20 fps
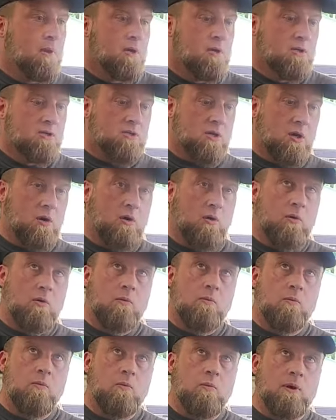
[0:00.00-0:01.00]
So
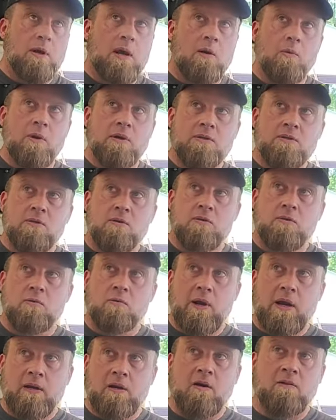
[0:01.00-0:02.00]
when I went to
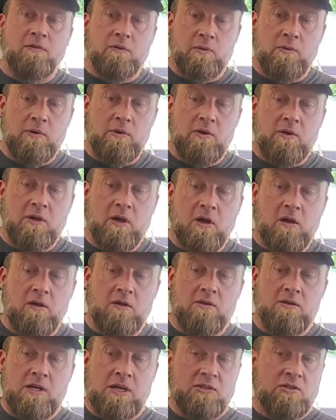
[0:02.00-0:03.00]
Randolph Community
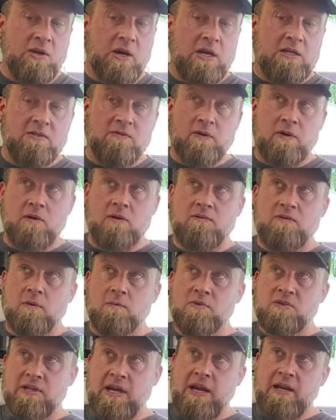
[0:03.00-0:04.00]
College, I transferred from
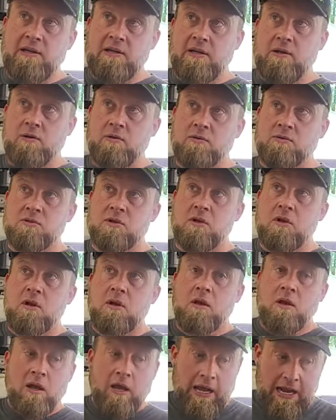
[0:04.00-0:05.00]
Sandhills
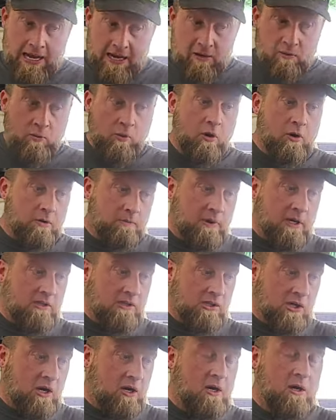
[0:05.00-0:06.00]
and worked my
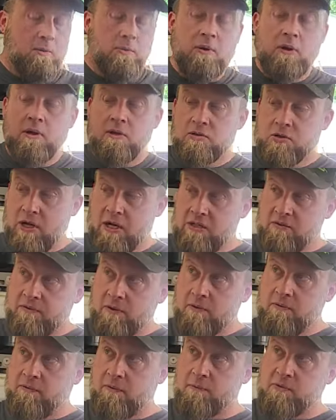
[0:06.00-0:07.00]
shop,
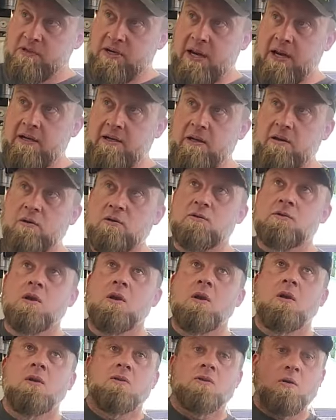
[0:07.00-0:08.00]
transferred from Sandhills
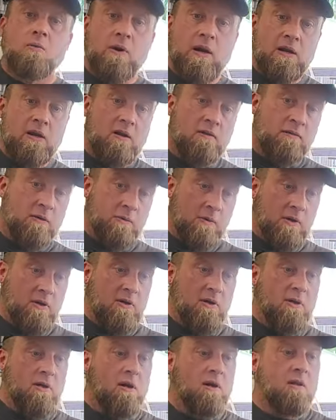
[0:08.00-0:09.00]
to Randolph
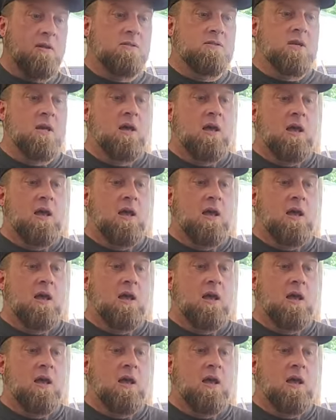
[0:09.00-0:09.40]
Community College.